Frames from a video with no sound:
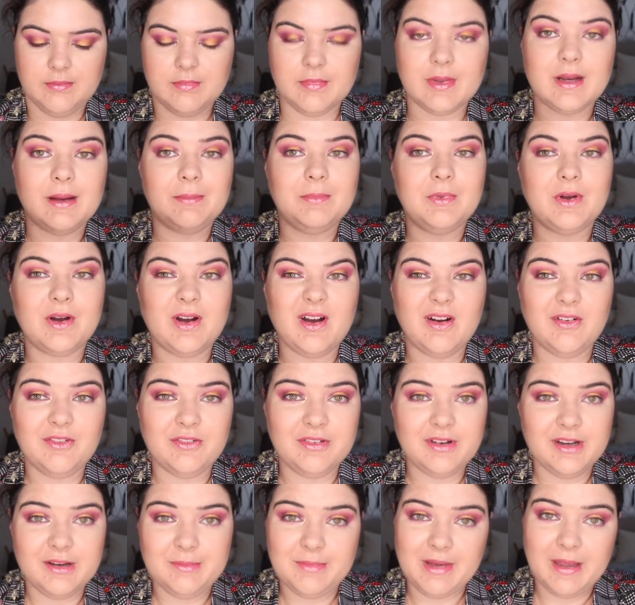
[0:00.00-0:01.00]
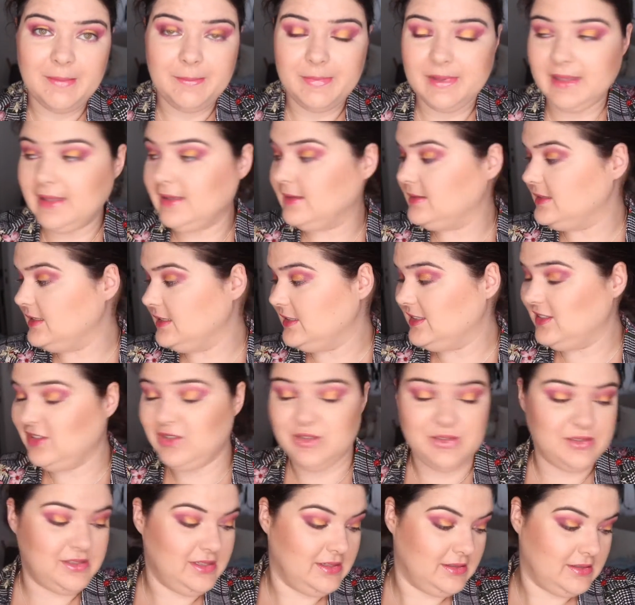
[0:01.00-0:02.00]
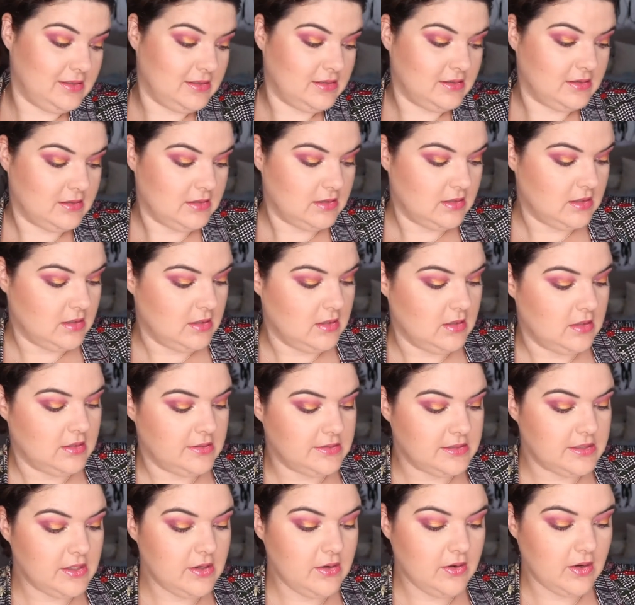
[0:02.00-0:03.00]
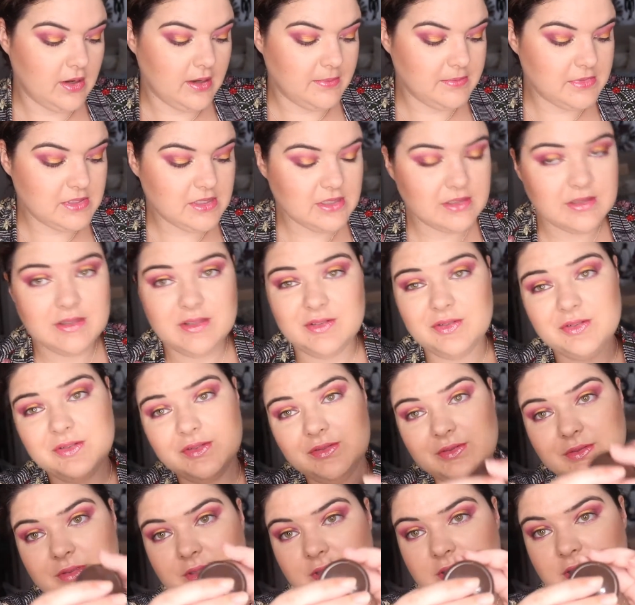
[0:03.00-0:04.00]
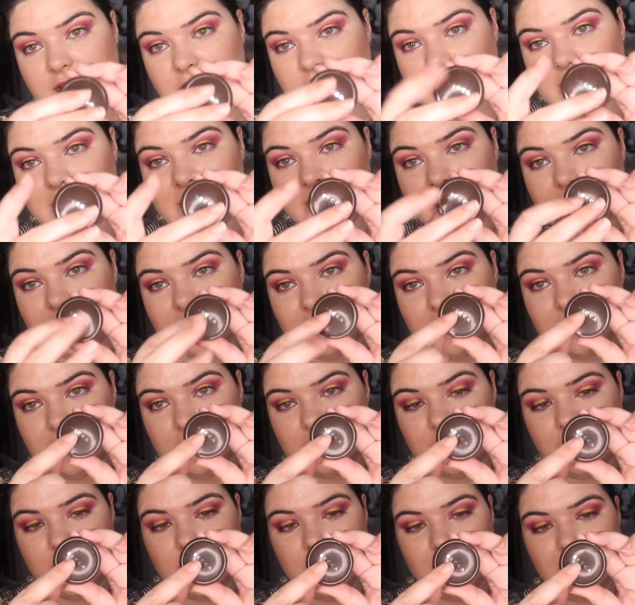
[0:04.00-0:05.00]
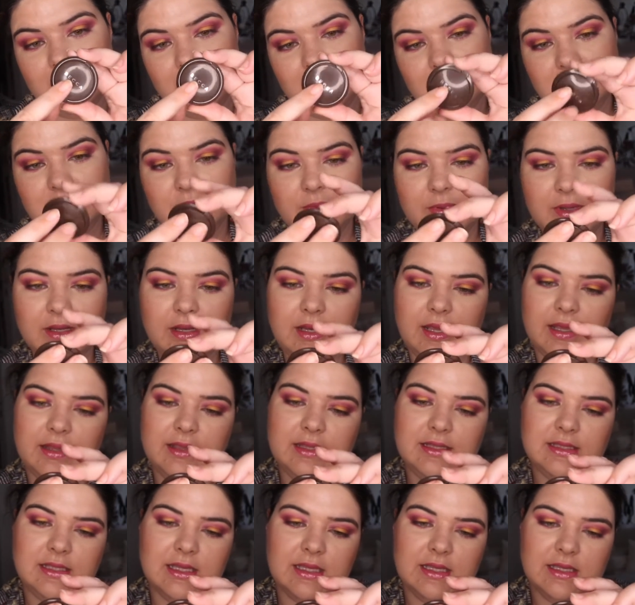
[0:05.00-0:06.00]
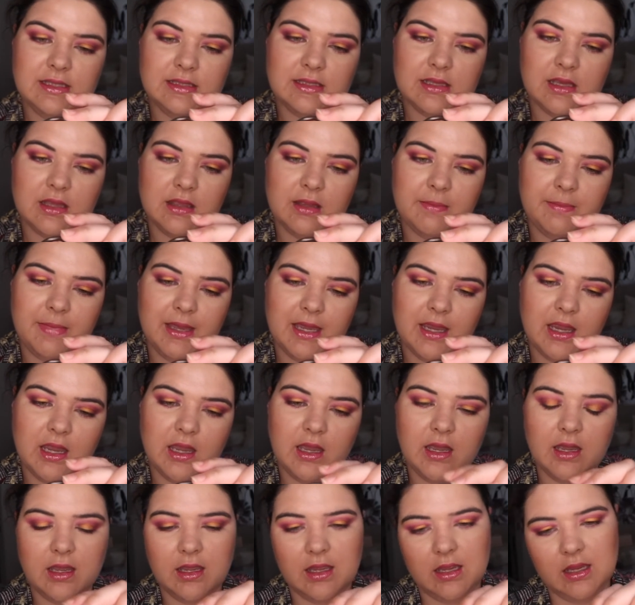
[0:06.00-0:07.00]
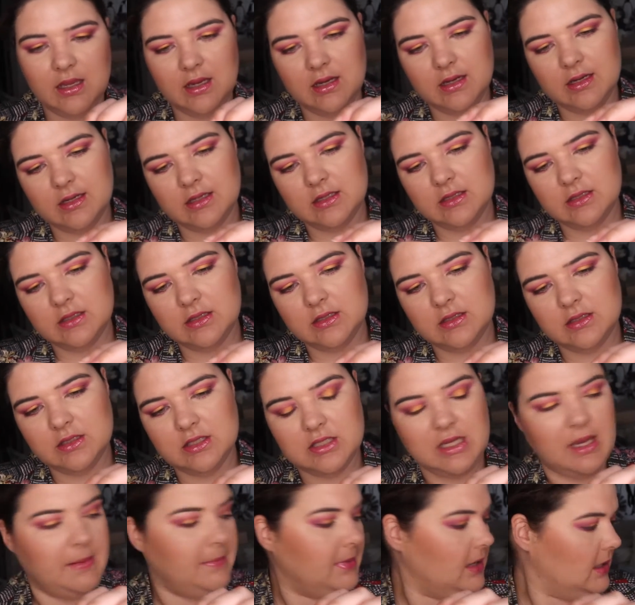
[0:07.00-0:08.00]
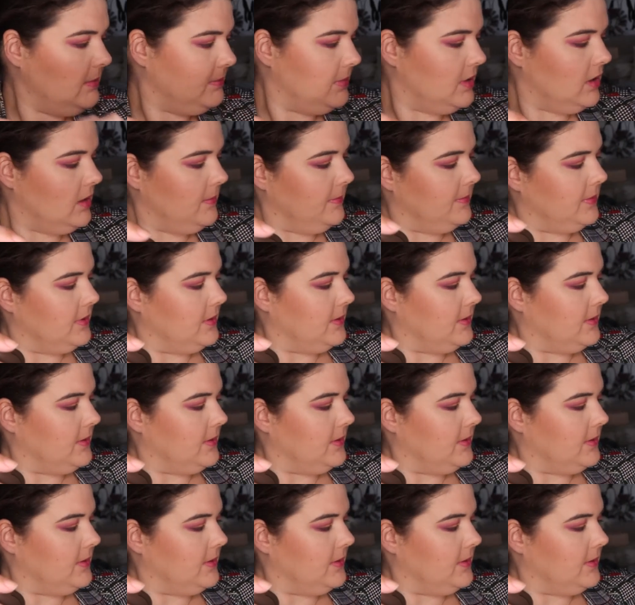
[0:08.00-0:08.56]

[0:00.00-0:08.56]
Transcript: but I'm not confident in my ability to use it. So I'm just going to use this one, and this is the Becca in Champagne Pop.